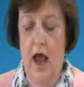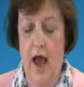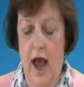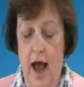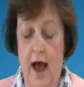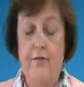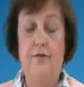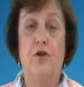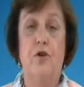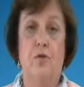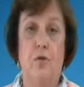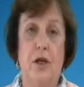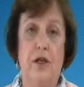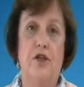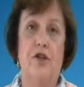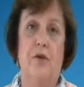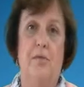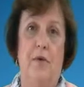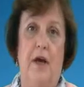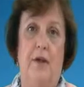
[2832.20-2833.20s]
after
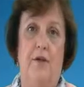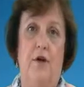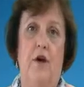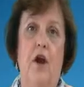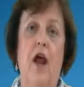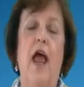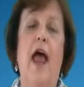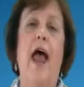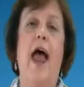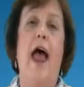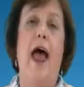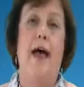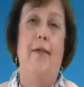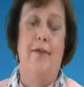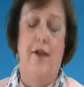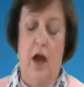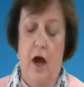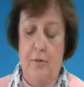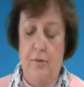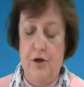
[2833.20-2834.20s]
which the mother had
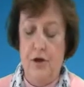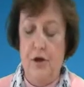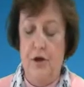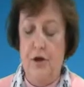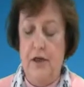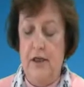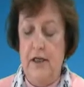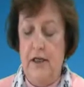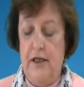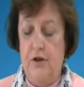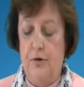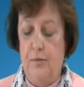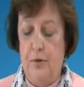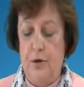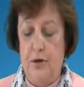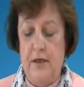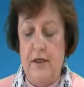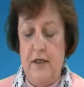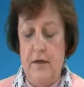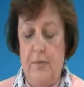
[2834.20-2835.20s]
the opportunity to
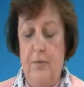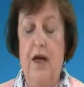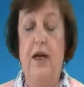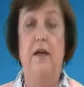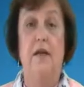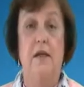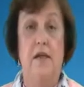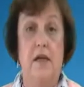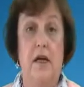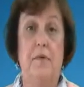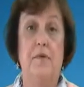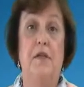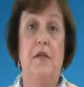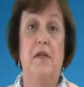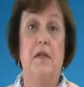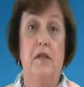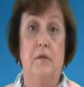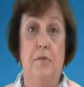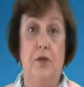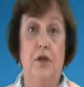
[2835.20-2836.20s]
participate in
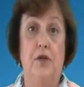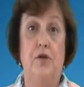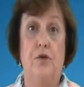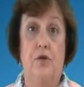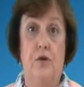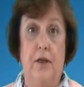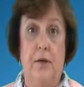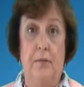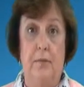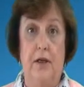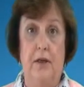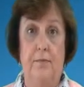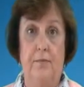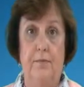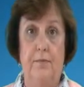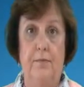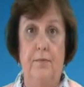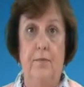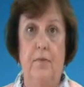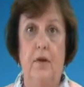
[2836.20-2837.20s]
substance abuse treatment.
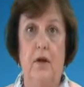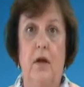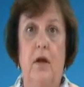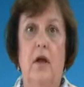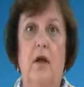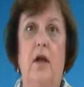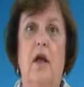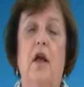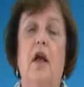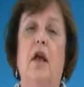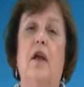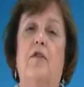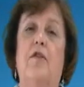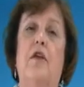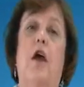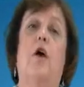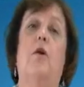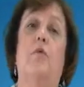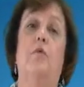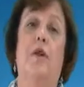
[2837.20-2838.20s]

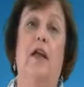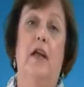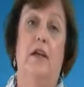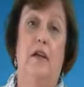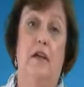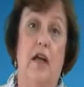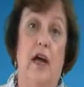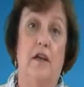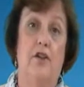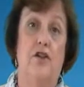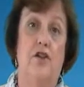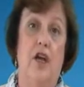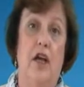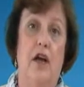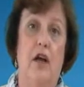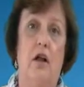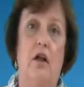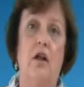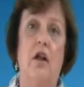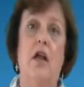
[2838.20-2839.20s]
So, in a
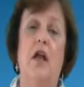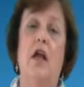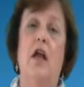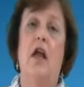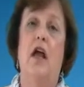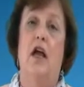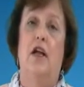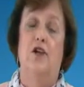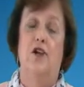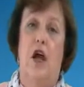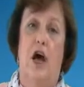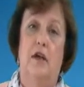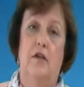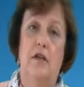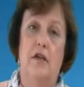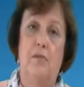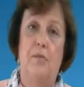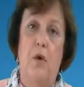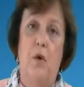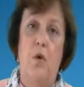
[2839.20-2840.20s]
nutshell, a child
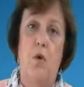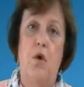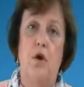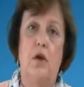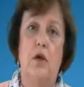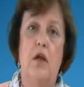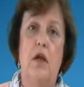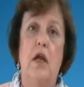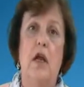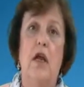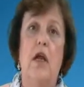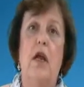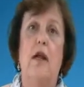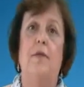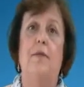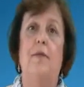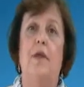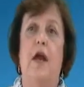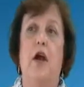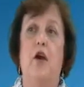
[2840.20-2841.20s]
is born,
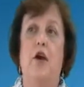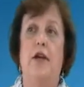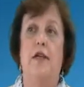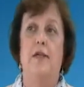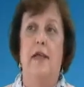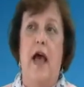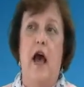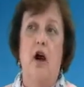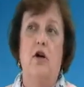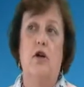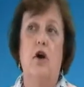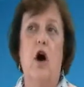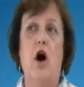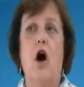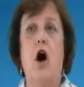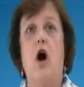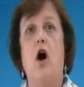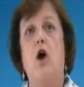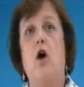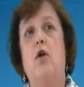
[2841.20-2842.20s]
there is
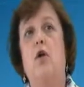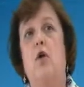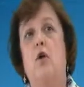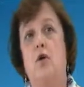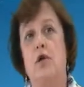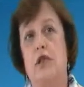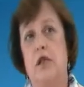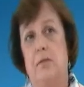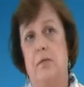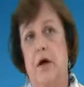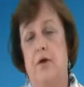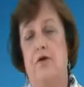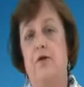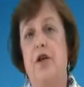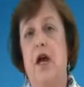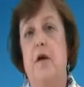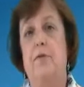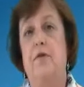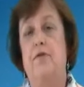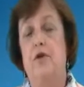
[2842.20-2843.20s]
alcohol or some other
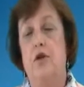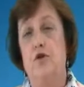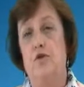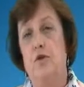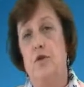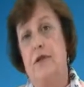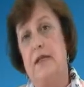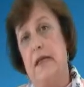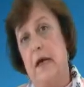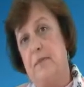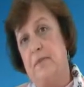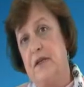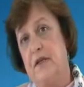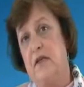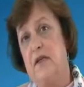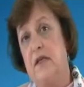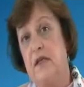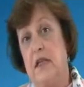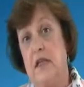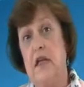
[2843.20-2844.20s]
type of controlled
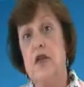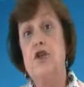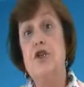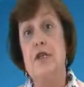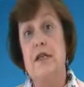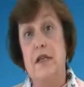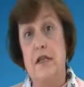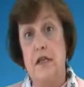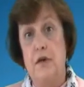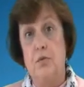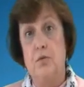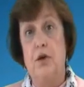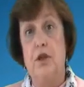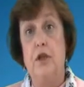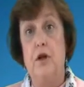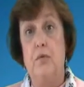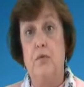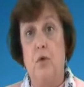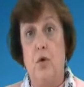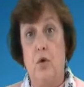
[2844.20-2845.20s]
substance in their system when
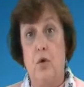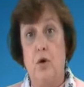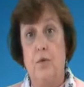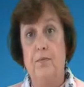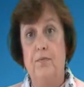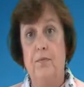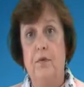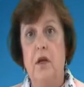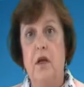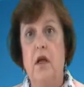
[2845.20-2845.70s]
they're born